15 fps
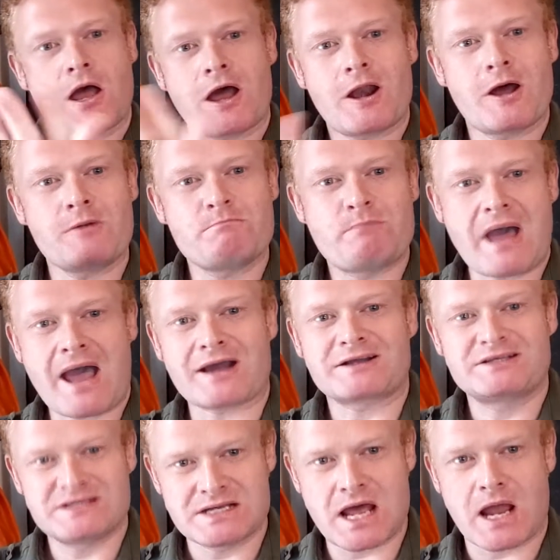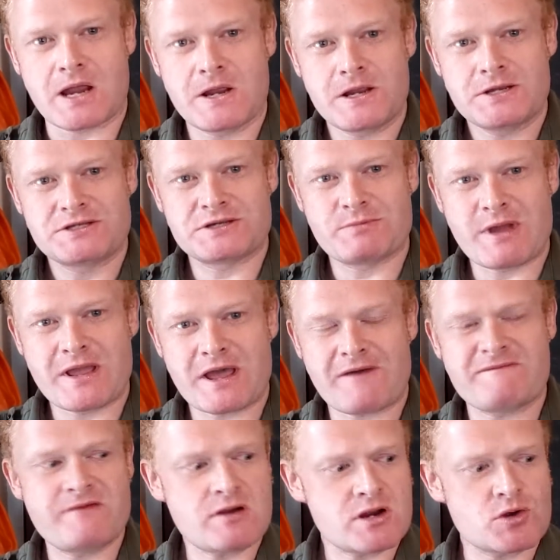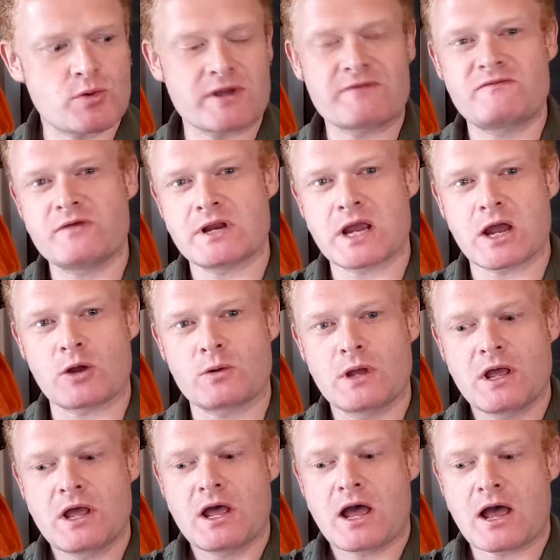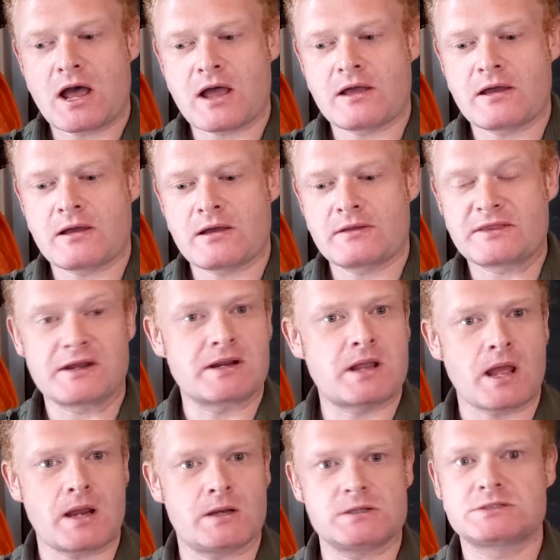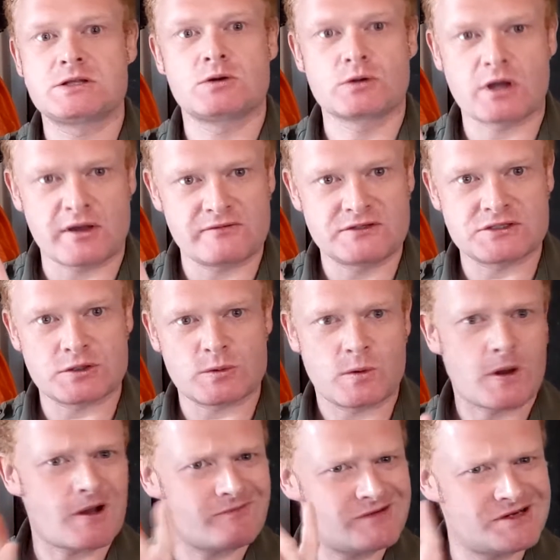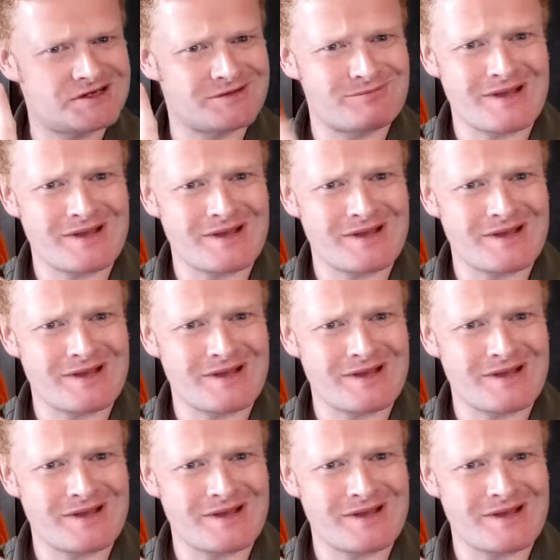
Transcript: and I'm back today to make a very quick video uh, that again is long overdue. I really should